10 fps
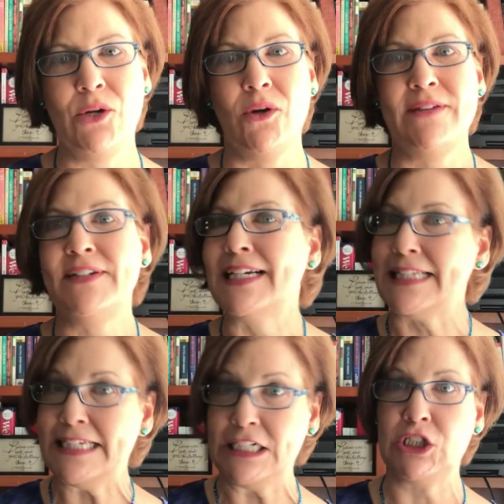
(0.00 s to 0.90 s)
or even a
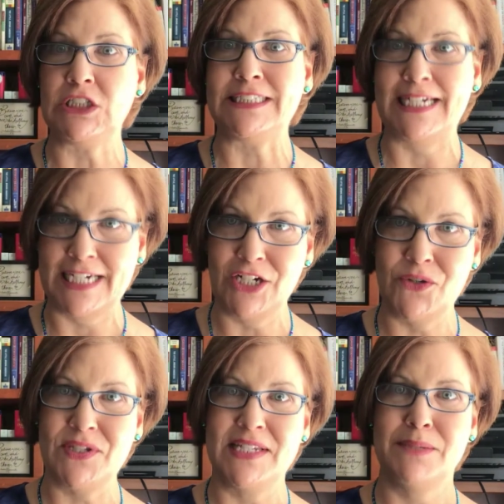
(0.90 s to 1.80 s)
clinical
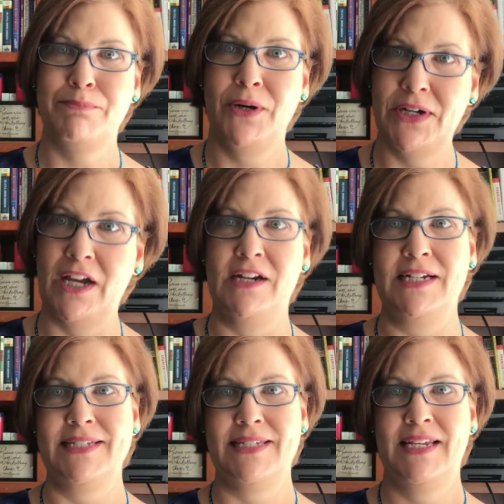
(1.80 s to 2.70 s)
diagnosis put on
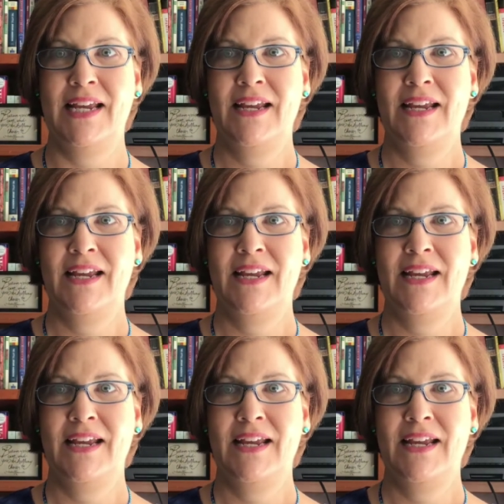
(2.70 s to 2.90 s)
us,